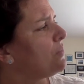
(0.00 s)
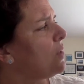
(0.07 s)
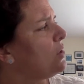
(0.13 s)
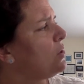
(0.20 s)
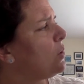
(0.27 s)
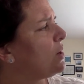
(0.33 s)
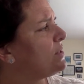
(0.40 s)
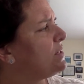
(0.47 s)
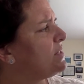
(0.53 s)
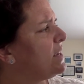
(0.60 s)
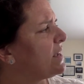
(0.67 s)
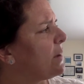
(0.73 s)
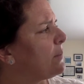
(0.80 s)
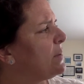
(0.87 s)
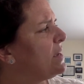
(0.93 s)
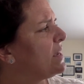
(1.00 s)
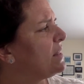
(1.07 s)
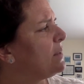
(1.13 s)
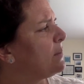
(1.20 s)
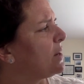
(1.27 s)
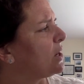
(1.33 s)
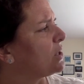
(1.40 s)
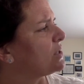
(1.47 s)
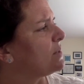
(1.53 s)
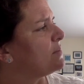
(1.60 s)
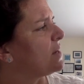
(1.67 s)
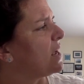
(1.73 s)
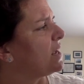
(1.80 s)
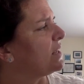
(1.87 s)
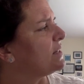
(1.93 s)
You ought to take a peek in the mirror
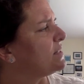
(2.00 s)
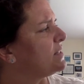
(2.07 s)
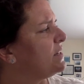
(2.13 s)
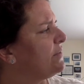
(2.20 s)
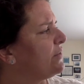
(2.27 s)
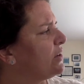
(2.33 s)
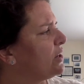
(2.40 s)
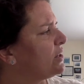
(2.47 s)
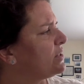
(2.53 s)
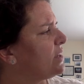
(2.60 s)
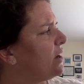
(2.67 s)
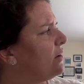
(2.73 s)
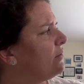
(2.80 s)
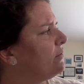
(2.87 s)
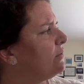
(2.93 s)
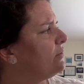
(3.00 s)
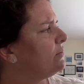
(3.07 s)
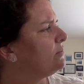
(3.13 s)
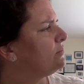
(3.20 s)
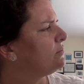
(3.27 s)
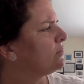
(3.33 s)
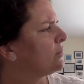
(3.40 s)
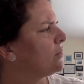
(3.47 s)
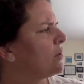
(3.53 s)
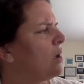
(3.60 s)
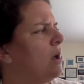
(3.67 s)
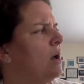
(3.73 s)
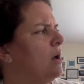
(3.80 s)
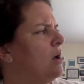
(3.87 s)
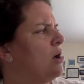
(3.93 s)
someday and see for yourself.
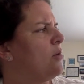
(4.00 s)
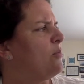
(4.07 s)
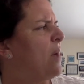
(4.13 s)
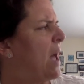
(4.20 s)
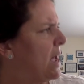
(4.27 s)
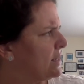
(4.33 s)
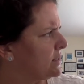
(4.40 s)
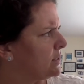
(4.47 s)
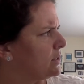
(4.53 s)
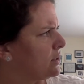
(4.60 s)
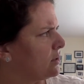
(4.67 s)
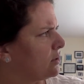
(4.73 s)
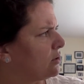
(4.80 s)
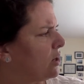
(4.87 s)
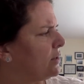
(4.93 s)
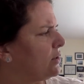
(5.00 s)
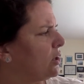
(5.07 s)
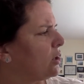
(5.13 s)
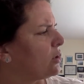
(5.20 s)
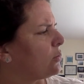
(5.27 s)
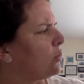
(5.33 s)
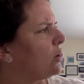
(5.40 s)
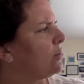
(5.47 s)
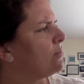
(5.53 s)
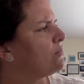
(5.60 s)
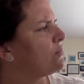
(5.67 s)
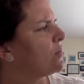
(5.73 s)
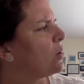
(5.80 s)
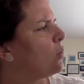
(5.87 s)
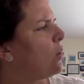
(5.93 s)
Pest! Cried the earthworm.
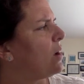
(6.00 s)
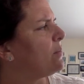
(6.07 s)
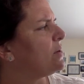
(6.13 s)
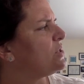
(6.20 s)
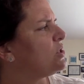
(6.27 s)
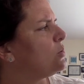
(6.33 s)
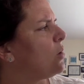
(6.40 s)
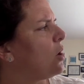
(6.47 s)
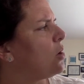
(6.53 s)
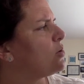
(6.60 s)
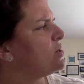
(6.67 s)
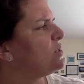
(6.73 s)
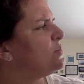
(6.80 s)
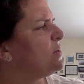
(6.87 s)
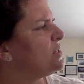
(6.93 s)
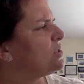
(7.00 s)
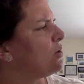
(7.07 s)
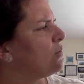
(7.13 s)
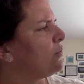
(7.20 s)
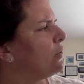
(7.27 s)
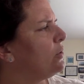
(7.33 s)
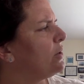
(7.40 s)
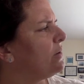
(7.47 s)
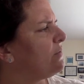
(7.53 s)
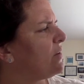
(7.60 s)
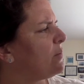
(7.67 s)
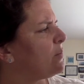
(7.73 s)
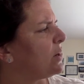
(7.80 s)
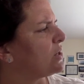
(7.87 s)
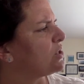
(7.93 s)
Why must you always be so rude and
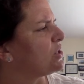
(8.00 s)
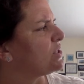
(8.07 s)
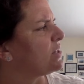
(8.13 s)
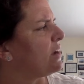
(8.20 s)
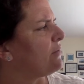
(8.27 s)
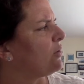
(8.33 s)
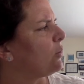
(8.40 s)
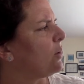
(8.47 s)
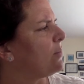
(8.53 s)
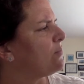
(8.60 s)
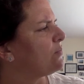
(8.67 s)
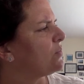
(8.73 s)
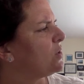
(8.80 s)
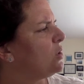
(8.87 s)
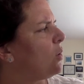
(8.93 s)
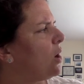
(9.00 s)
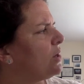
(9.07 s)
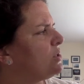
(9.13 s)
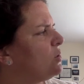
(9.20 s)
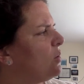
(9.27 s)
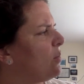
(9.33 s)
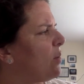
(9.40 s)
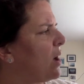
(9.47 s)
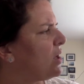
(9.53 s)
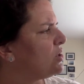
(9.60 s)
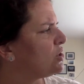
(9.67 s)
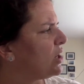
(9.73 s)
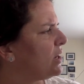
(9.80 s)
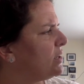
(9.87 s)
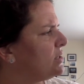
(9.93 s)
rambunctious to everyone? You ought to
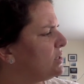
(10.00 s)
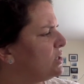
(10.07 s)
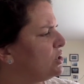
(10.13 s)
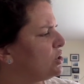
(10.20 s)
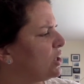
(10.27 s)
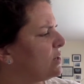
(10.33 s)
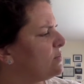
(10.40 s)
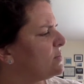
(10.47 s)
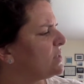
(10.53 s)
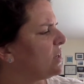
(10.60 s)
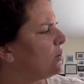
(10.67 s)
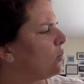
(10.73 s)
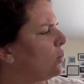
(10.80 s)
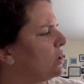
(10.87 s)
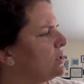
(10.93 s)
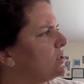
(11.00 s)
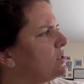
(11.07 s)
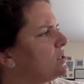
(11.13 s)
apologize to James at once.